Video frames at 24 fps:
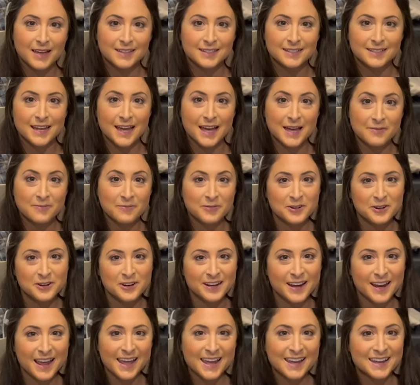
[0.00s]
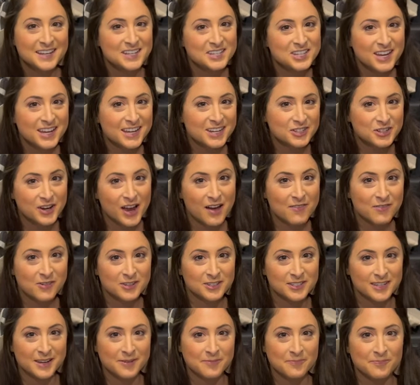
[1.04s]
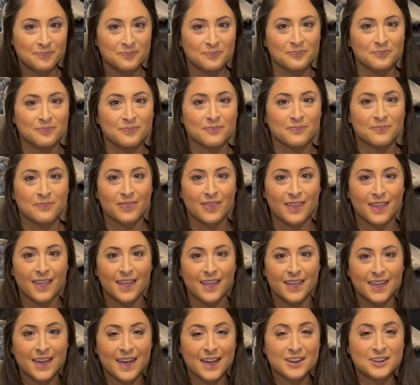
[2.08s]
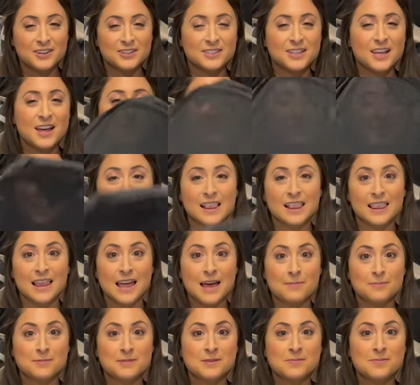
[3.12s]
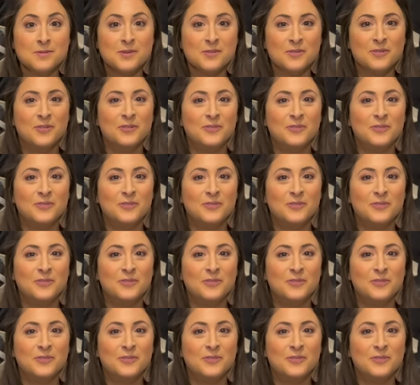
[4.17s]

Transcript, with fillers: Time for an A&J travel tip. Get yourself a collapsible